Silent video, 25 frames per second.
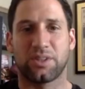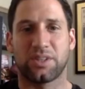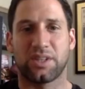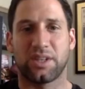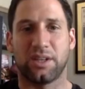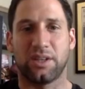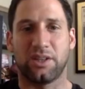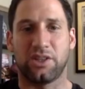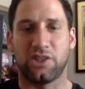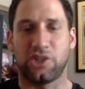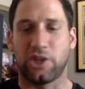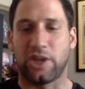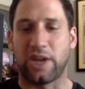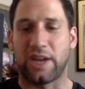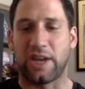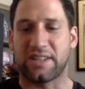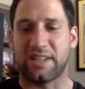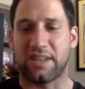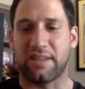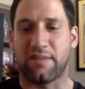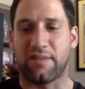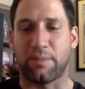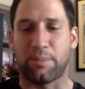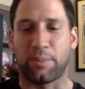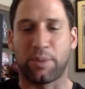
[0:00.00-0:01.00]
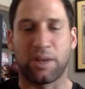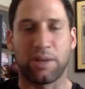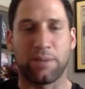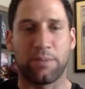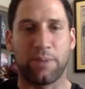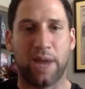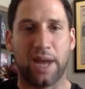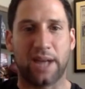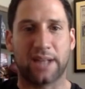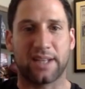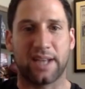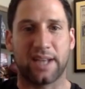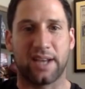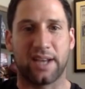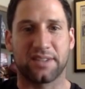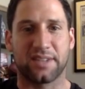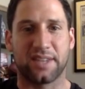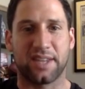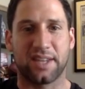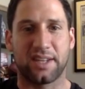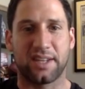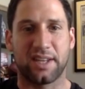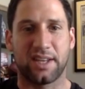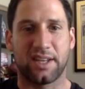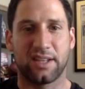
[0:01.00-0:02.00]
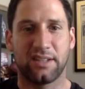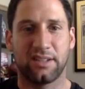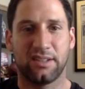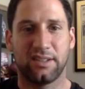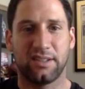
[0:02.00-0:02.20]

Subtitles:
Did you guys have a pretty packed house that day?